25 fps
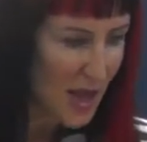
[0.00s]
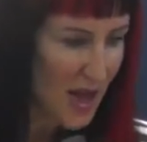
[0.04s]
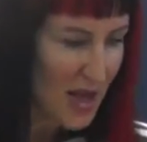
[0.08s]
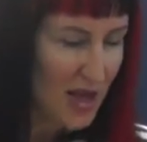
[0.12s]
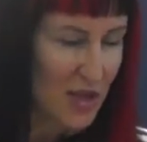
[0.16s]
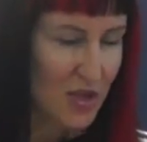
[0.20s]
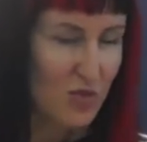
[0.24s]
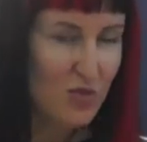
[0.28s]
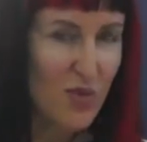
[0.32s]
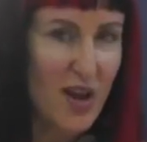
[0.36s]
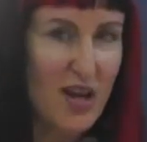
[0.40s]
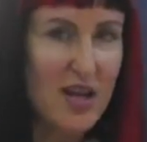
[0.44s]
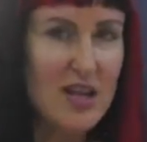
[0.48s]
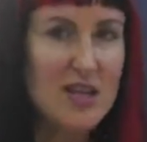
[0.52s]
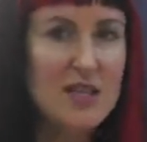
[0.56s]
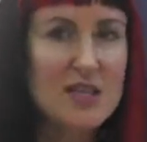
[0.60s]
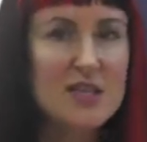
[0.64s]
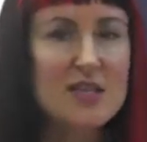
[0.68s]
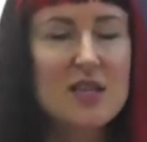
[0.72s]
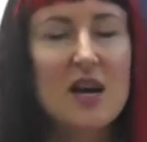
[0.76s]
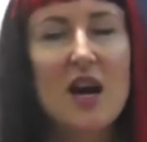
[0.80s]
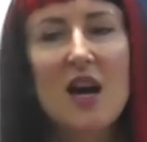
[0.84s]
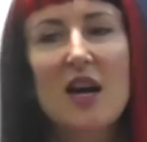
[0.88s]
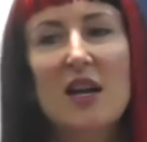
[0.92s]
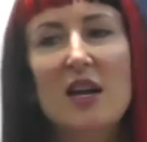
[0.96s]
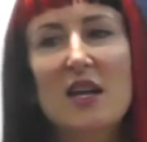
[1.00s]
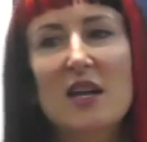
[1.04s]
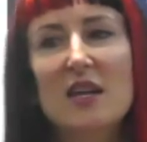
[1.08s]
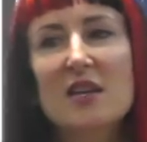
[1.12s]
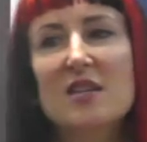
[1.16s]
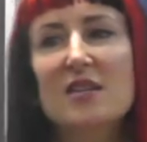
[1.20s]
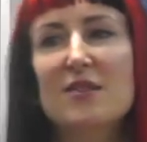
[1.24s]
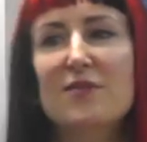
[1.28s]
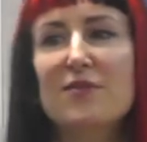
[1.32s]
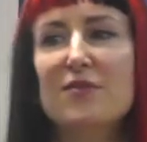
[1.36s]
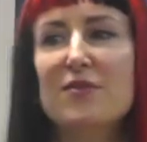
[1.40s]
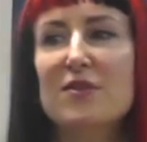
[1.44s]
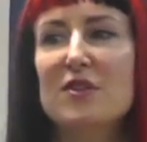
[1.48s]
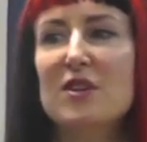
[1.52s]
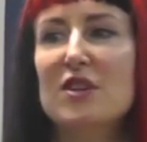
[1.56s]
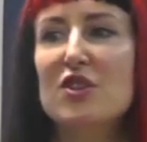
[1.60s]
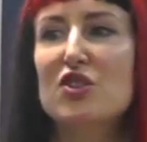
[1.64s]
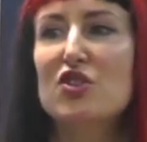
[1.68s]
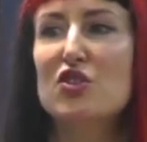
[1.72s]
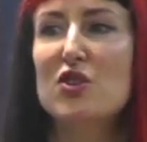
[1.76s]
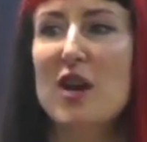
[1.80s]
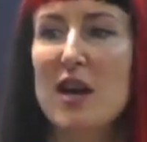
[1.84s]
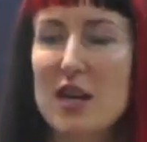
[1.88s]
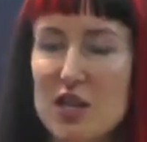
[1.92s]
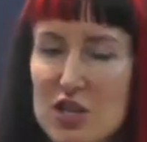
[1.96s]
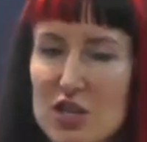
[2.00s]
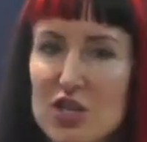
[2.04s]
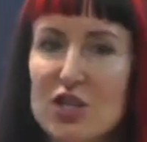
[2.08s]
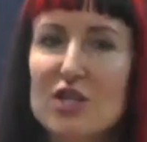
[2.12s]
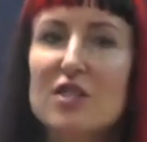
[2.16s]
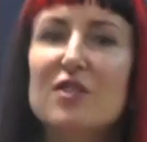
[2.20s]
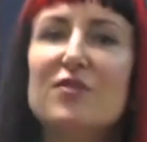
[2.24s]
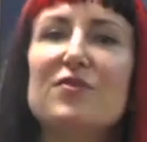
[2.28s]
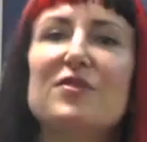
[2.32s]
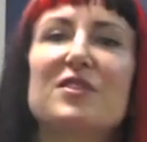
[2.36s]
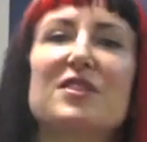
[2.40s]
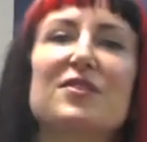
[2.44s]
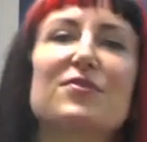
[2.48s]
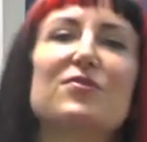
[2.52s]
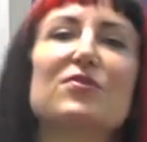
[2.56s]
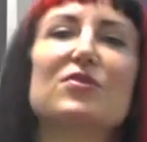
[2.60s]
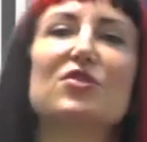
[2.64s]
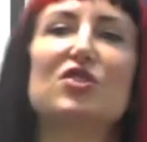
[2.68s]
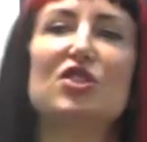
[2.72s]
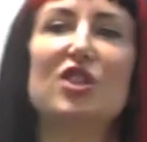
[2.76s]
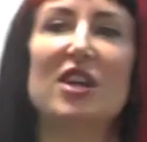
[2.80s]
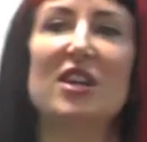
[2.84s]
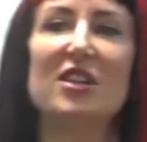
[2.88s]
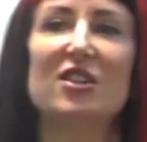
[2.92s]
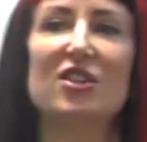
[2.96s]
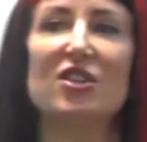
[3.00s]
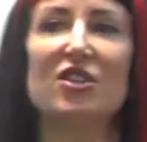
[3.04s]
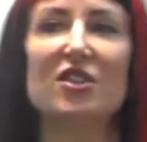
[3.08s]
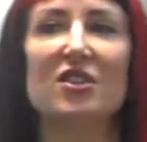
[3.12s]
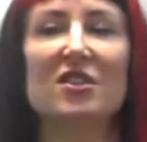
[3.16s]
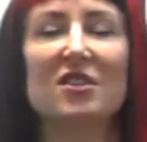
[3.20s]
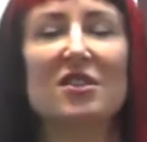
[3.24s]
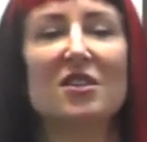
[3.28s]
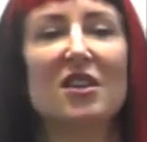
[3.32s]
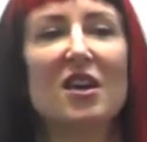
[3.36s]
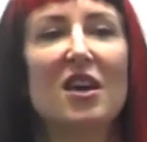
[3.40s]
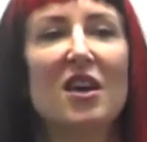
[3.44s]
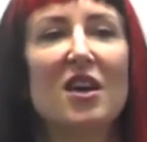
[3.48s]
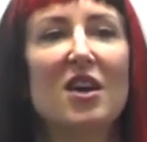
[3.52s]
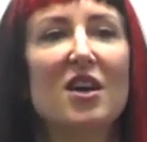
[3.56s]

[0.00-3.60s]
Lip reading: is reconciling different attractions for different genders.